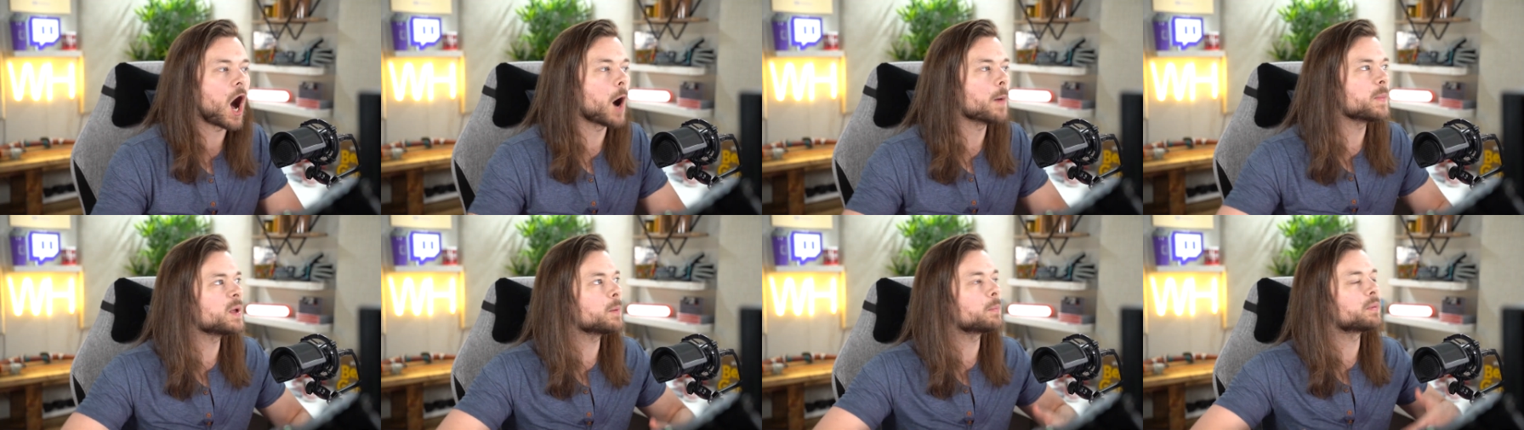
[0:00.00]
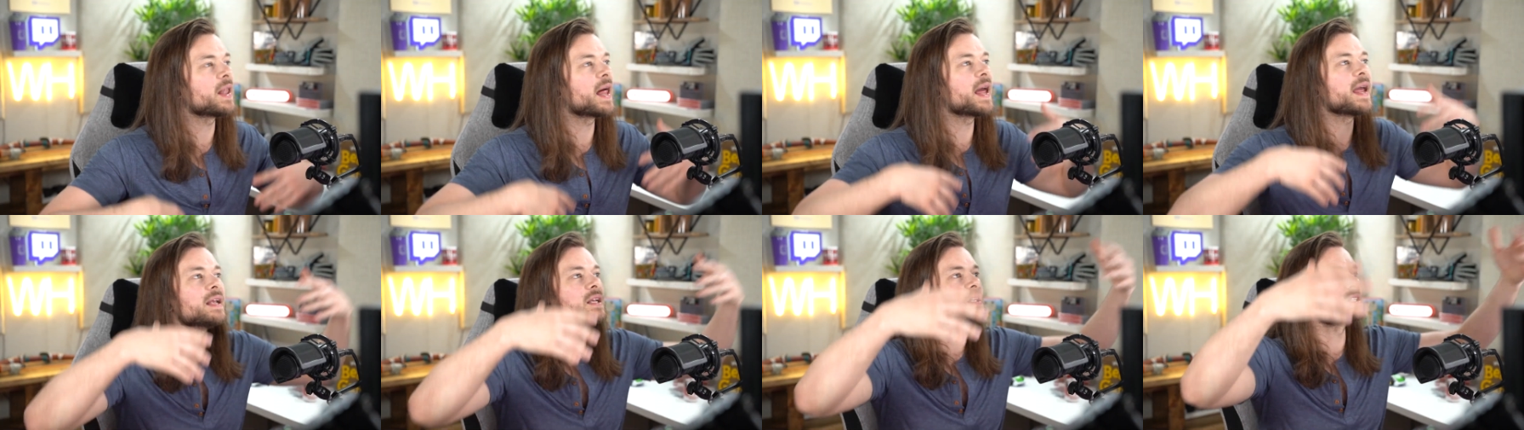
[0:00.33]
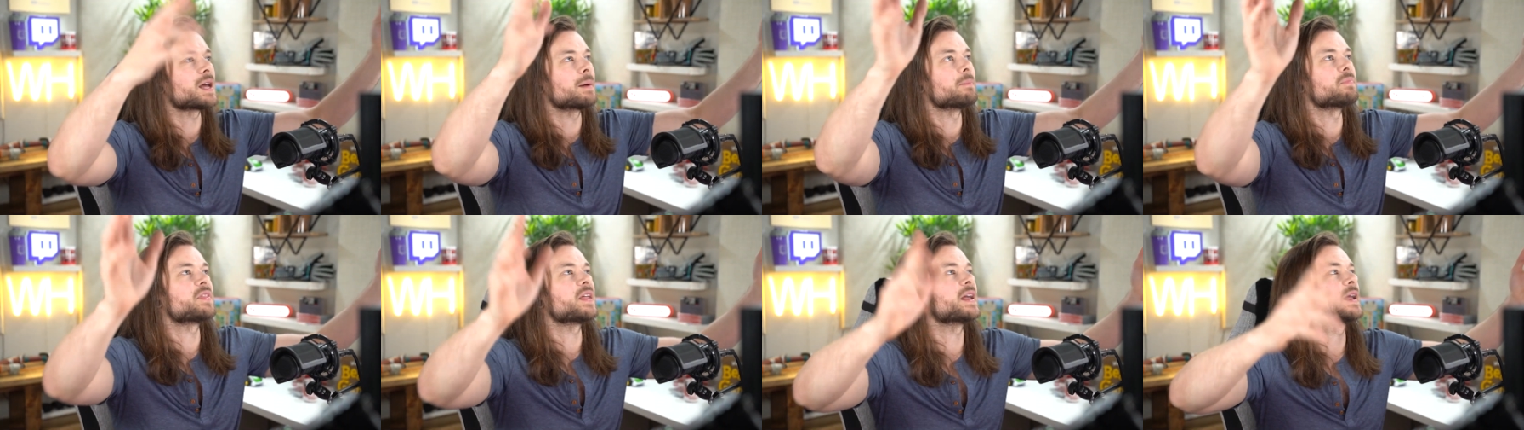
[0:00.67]
I'll be playing
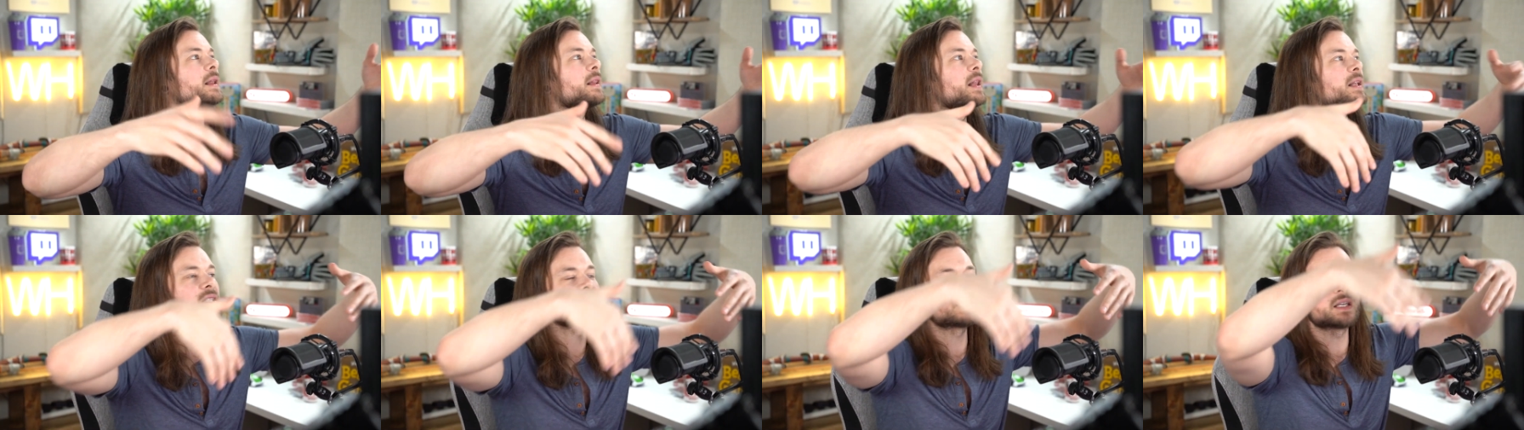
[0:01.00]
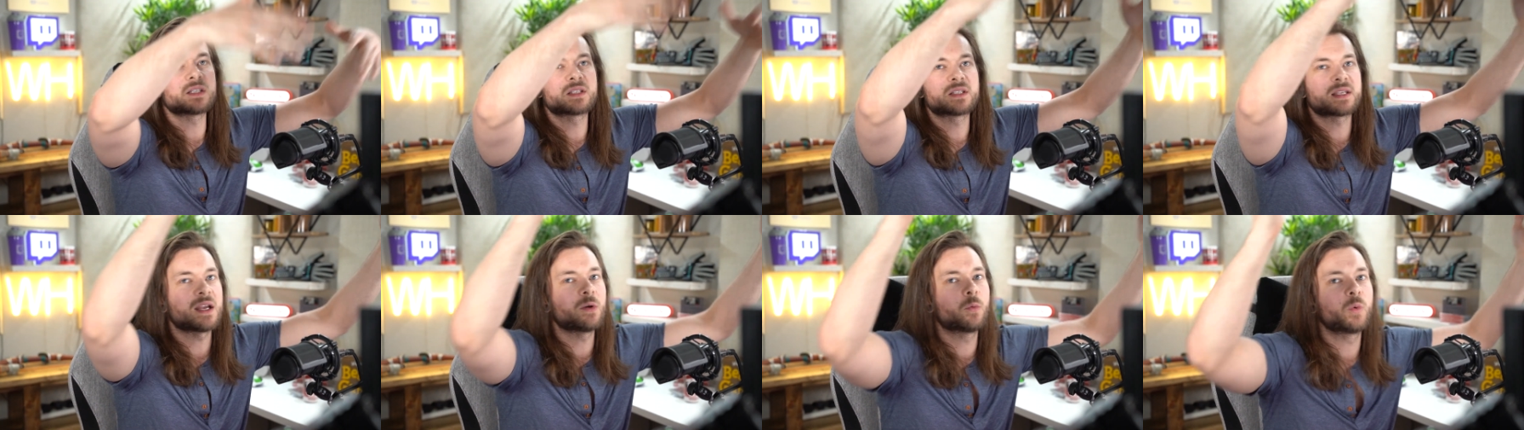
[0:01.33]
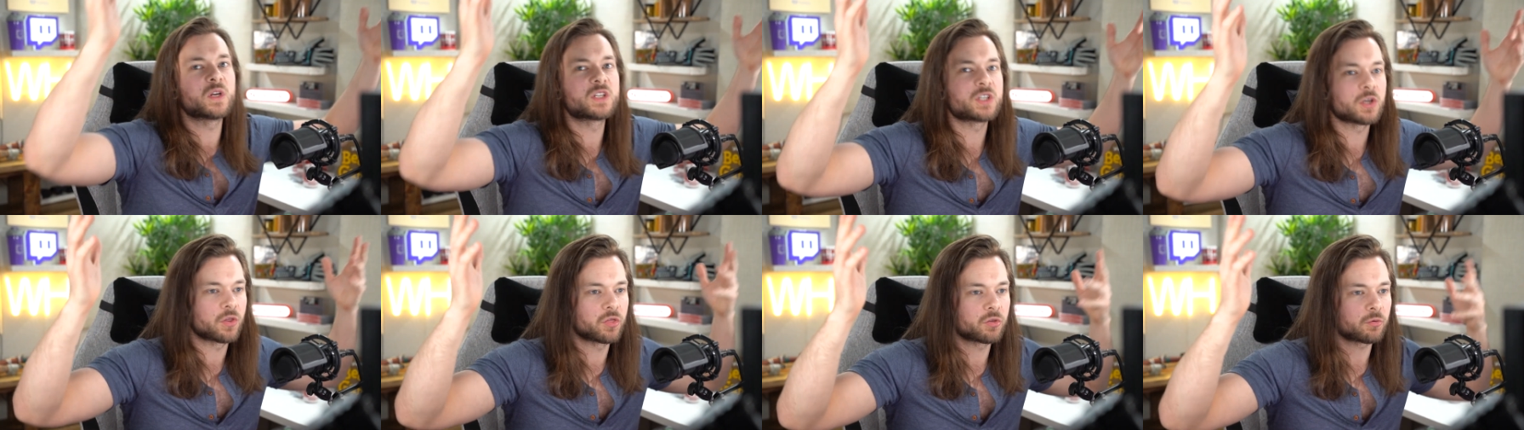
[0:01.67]
something, let's just say
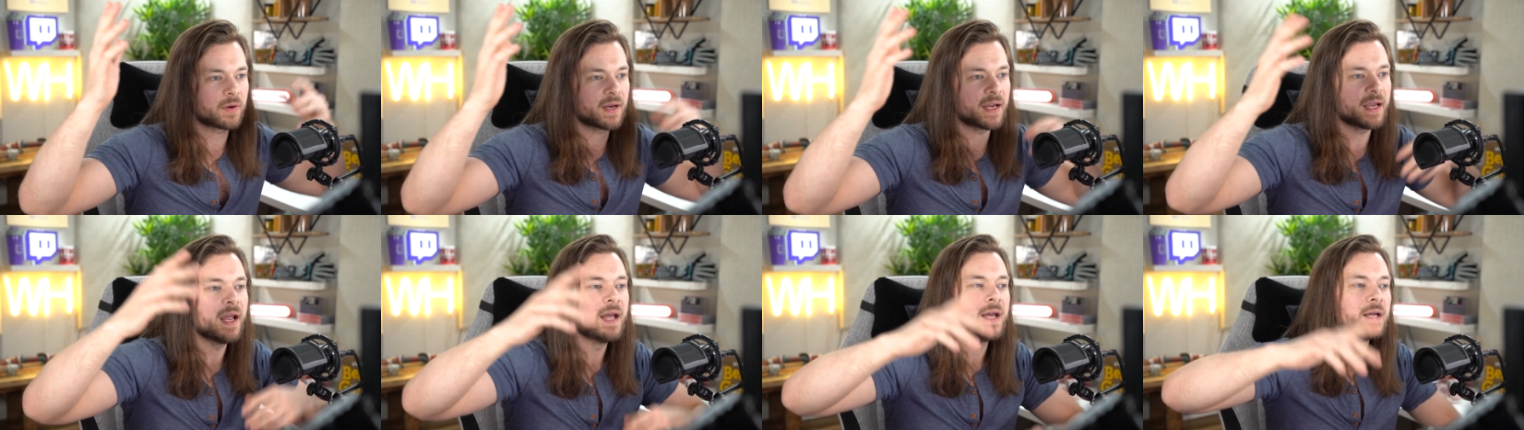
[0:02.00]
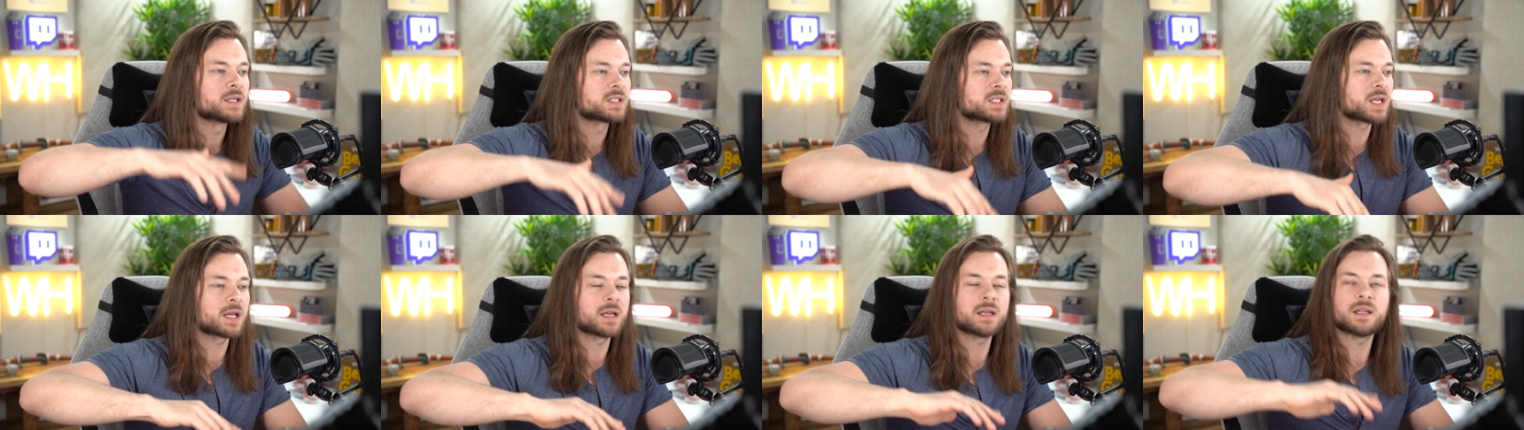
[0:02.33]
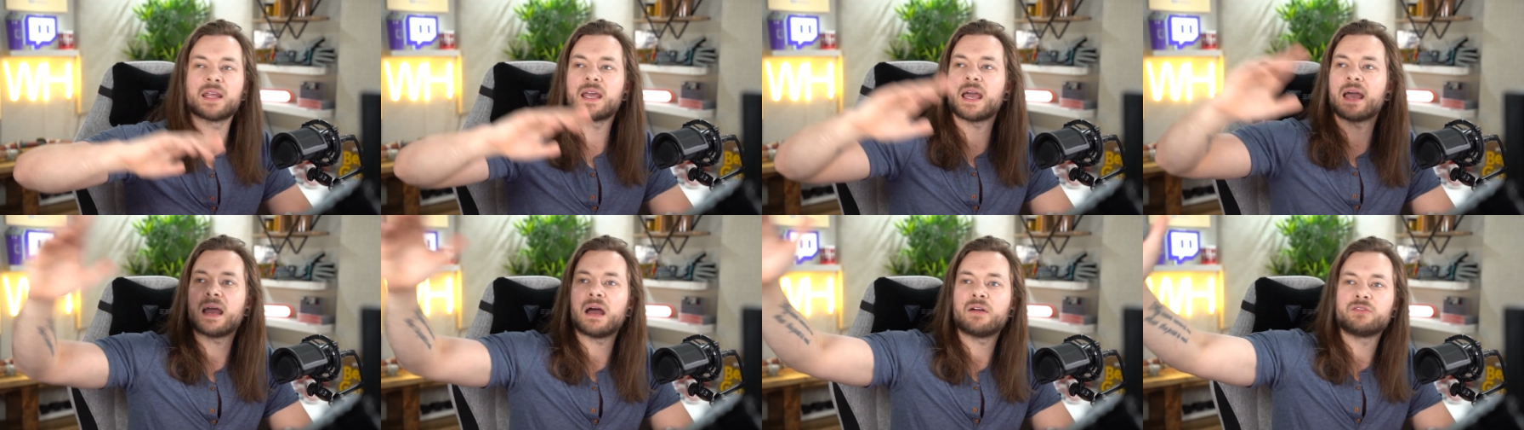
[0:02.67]
Witcher 3,
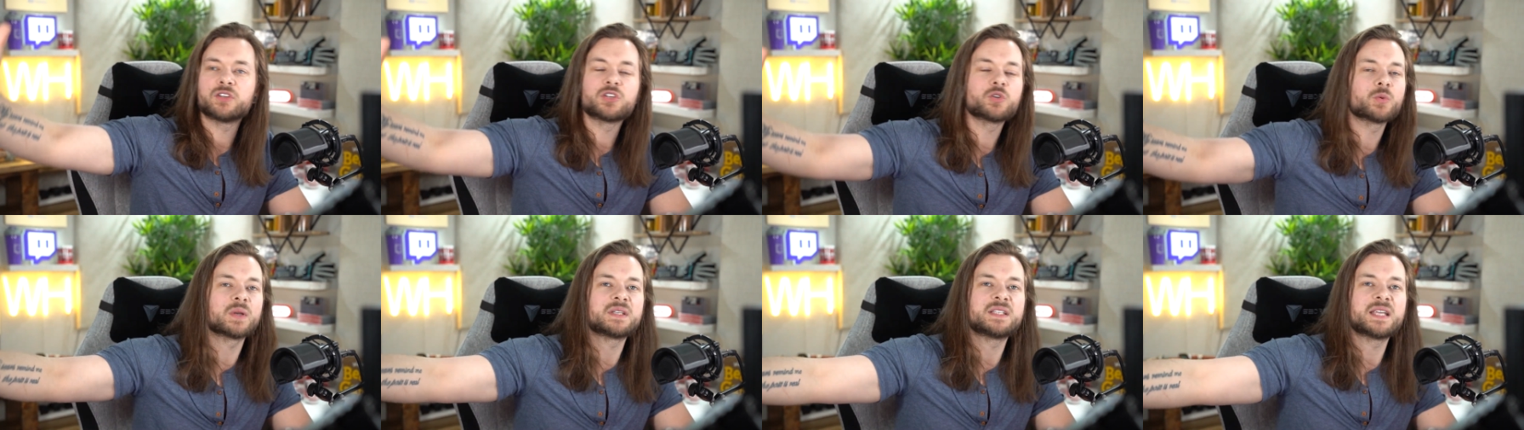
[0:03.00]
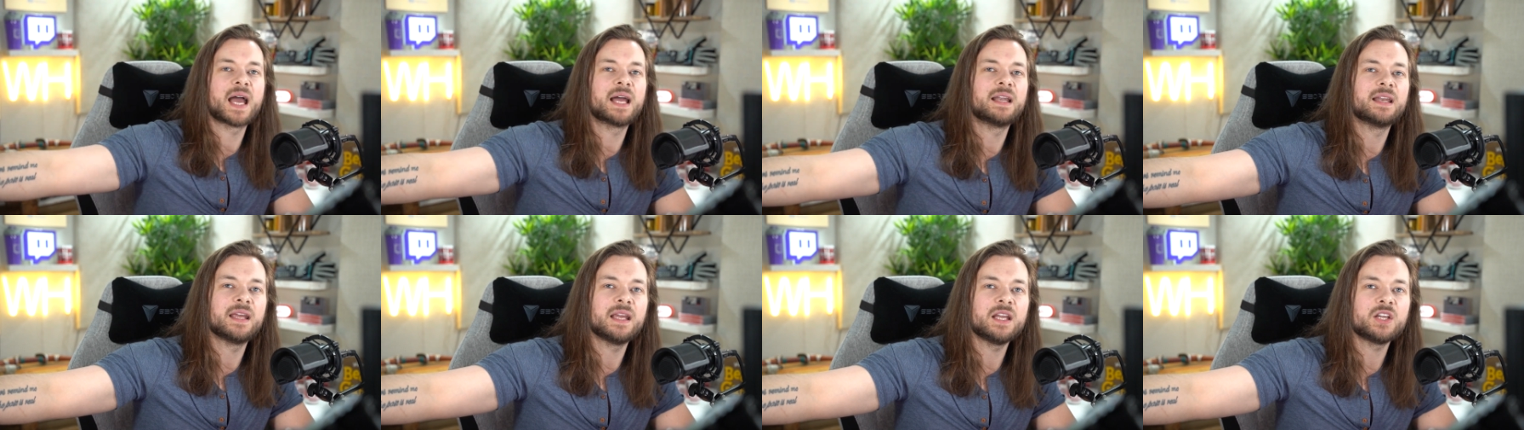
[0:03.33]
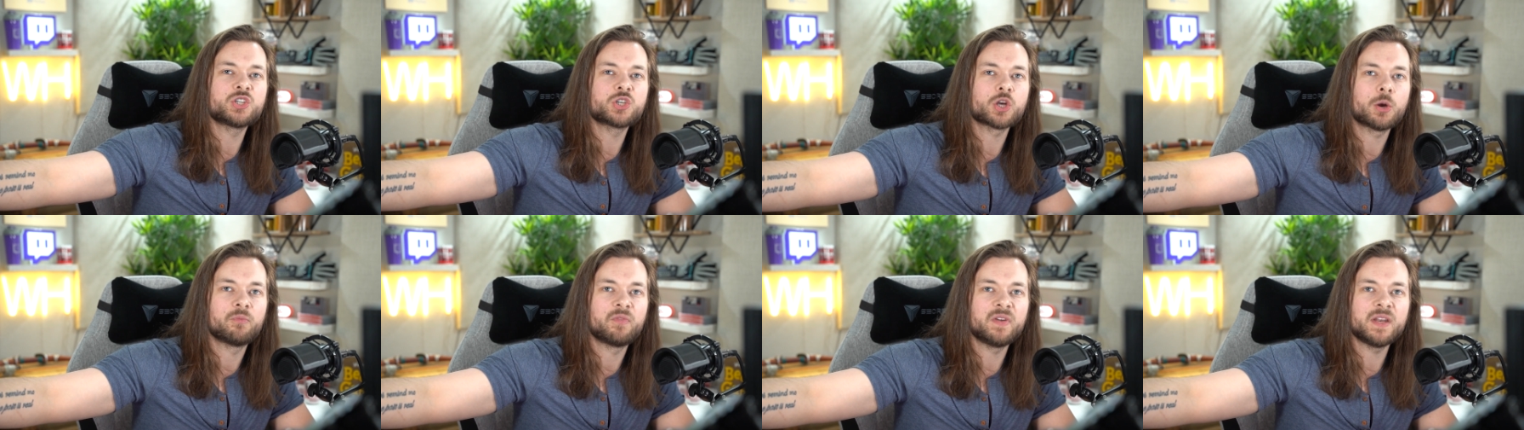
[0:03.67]
suddenly I have to do a 10
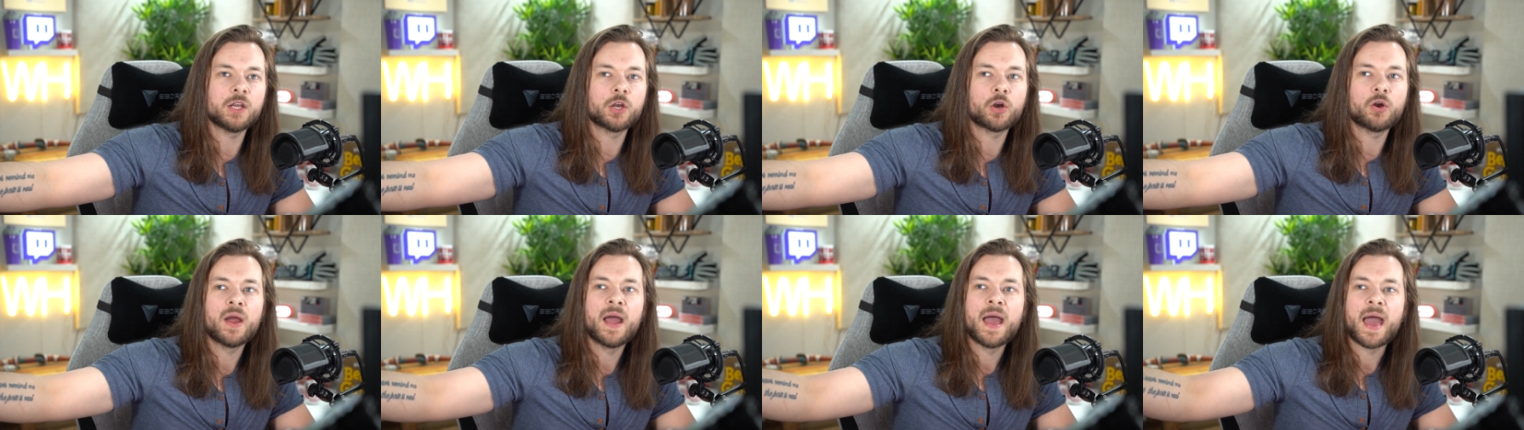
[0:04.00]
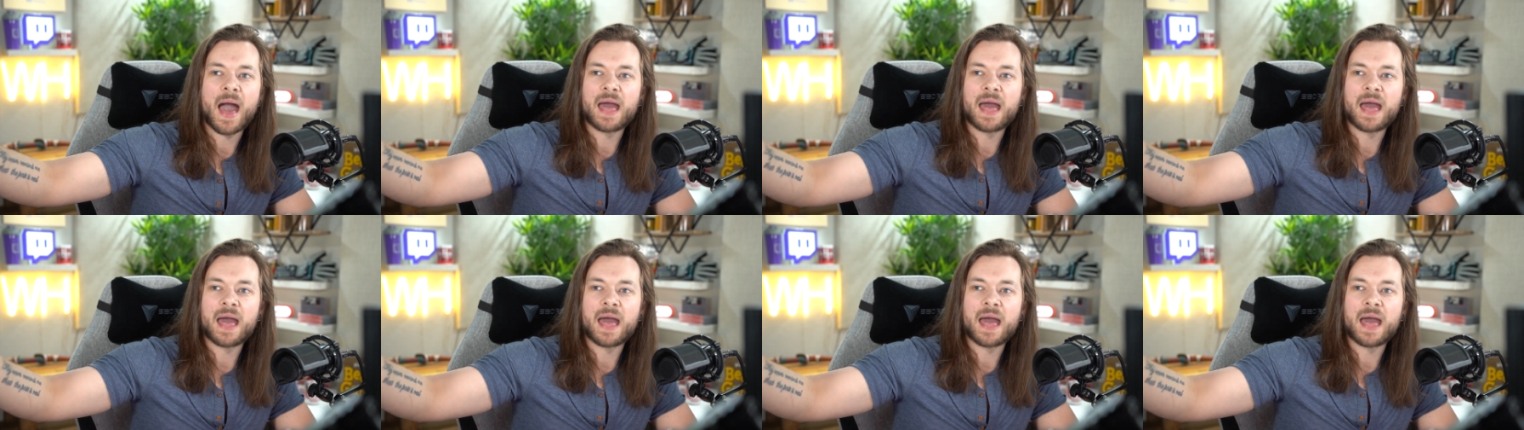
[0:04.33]
eShop video,